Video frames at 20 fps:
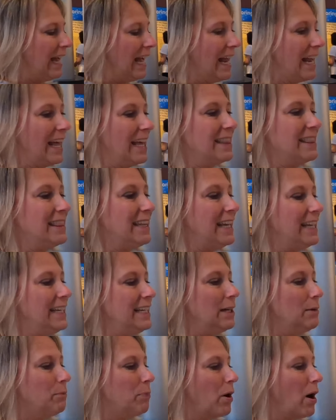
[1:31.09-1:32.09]
and I think
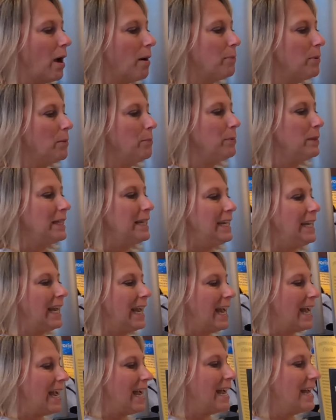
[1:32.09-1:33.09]
it probably
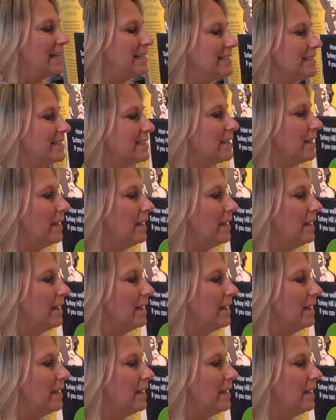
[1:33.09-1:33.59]
has